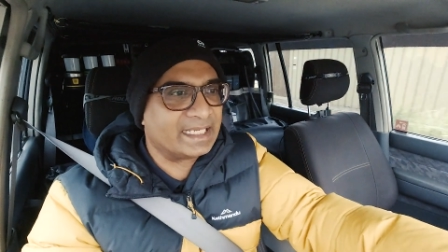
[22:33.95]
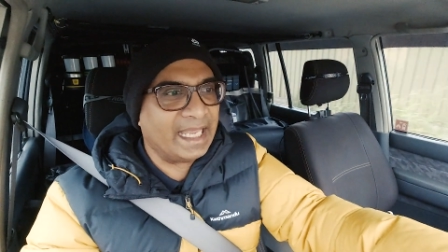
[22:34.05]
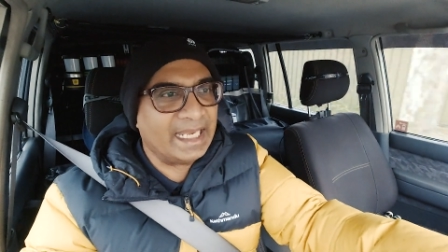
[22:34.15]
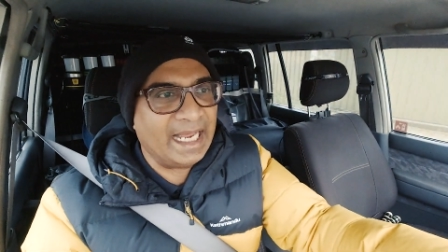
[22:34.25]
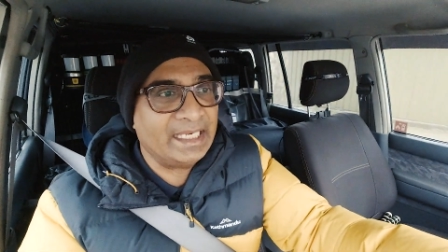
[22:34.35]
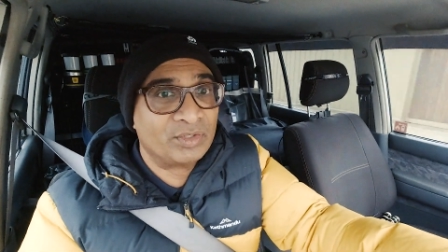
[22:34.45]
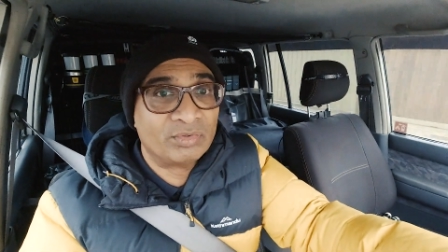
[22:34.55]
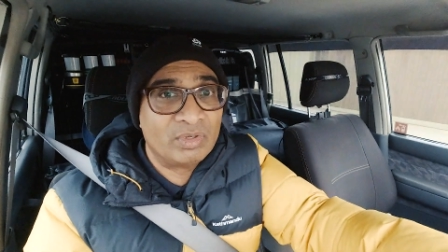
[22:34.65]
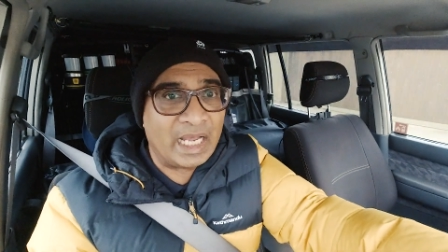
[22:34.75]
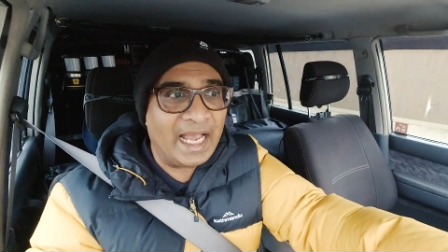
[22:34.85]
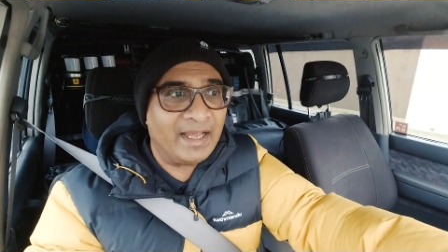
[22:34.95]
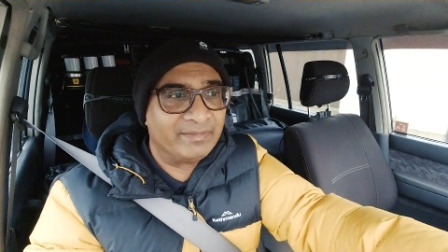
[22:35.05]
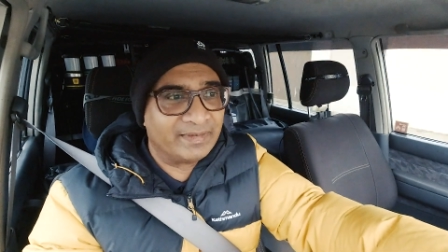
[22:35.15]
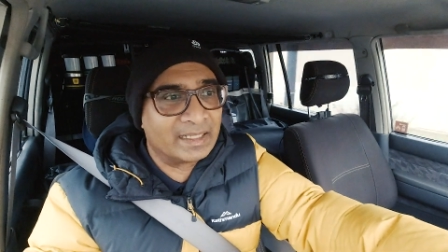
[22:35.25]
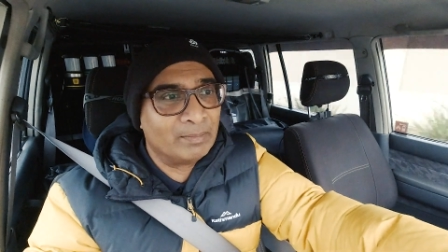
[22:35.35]
again, I do
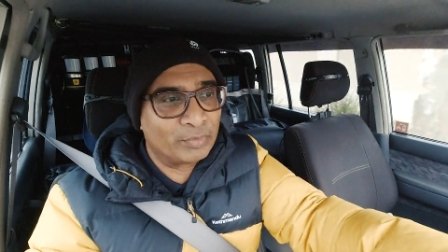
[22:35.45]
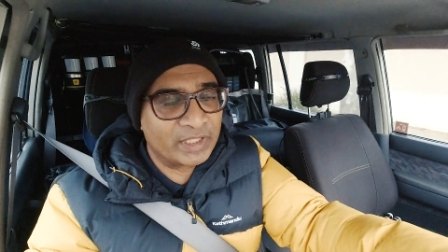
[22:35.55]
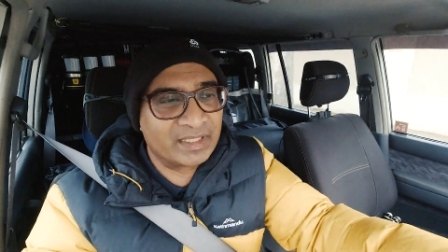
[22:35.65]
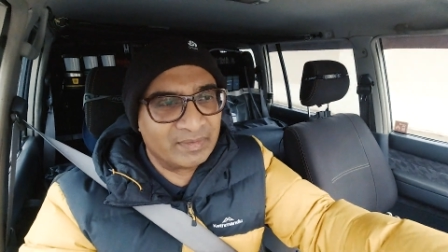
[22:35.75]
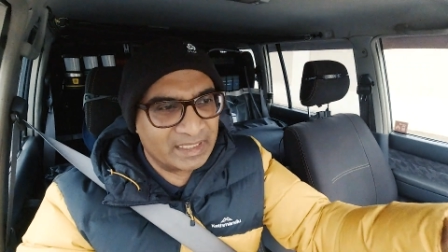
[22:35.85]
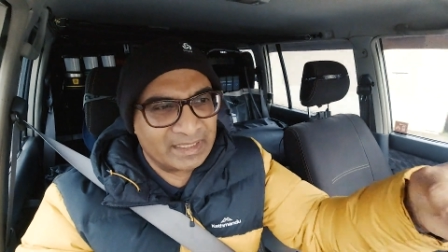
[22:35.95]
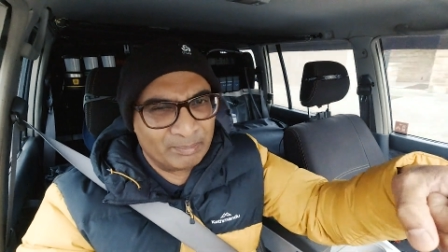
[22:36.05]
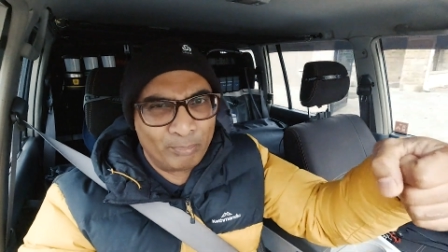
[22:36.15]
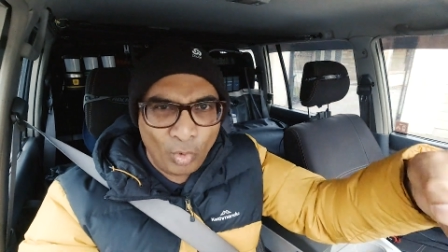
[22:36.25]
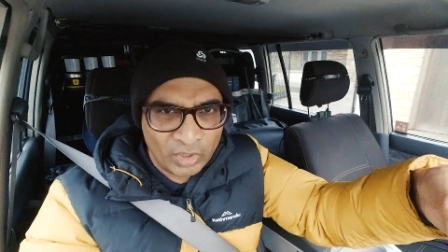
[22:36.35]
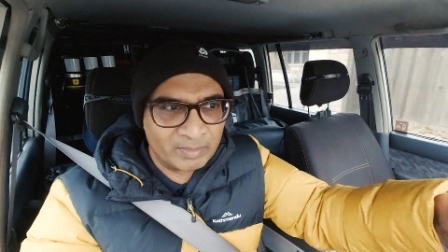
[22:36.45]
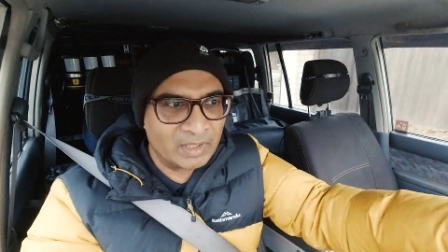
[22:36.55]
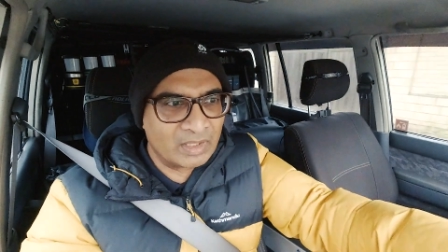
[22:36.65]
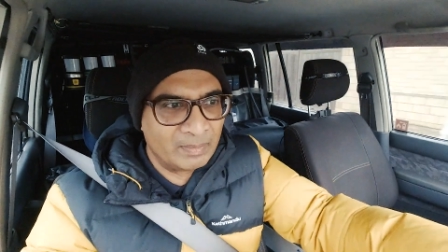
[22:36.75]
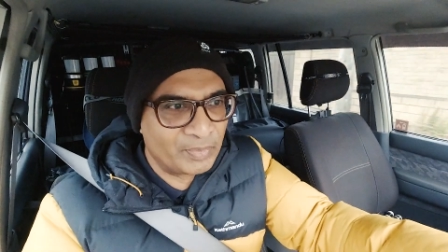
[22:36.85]
have a compressor, which is a
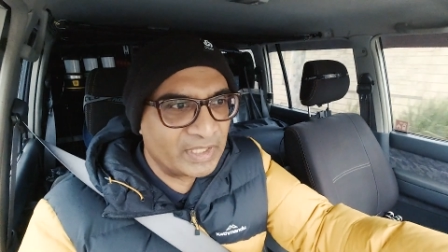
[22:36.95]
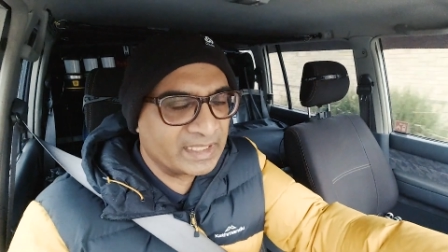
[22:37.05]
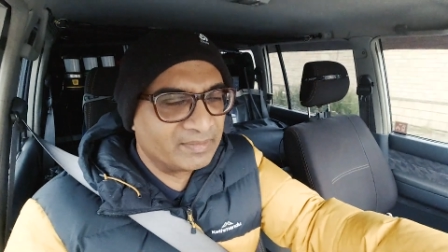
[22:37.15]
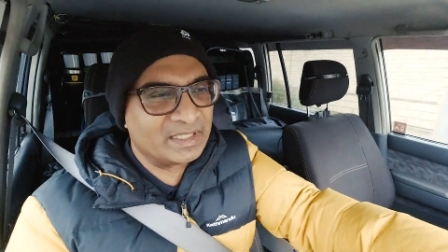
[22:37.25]
portable compressor,